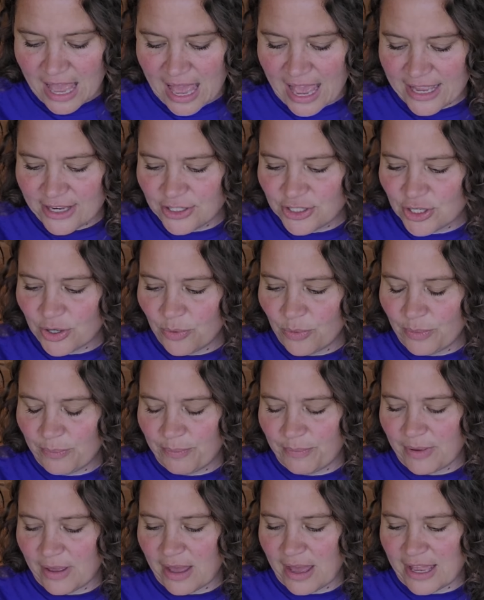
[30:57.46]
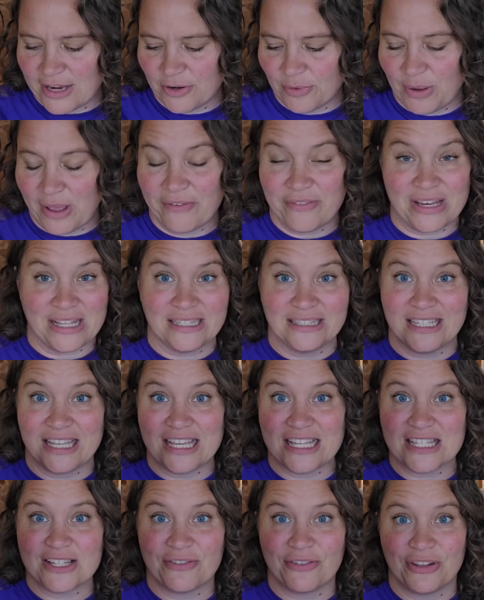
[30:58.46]
I don't I don't have any
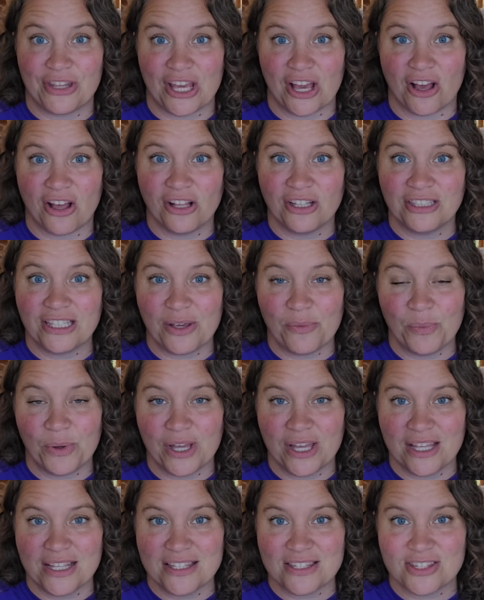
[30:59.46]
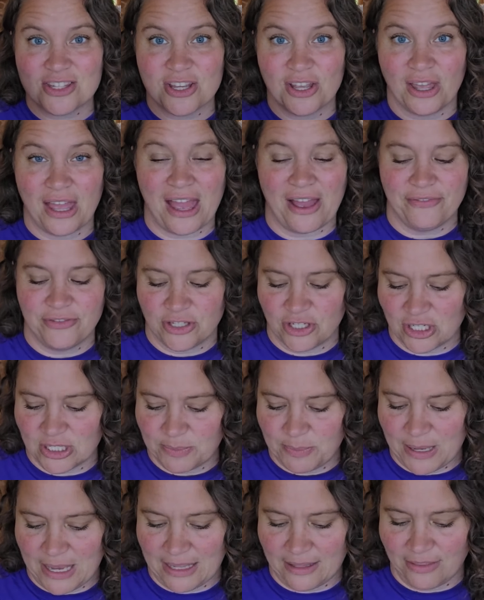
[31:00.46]
links for the Aldi ones so you'll have to
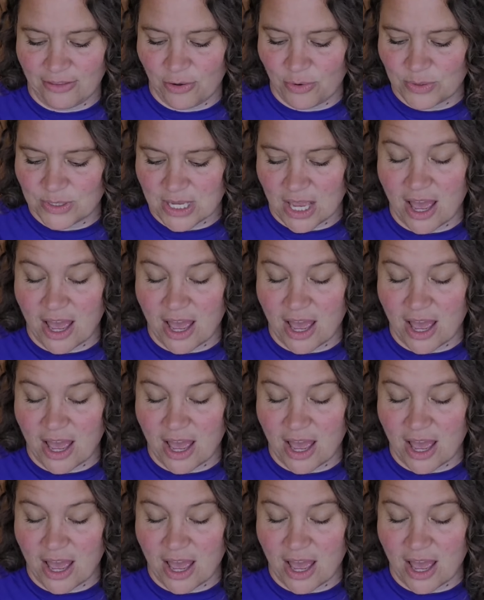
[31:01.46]
just pick those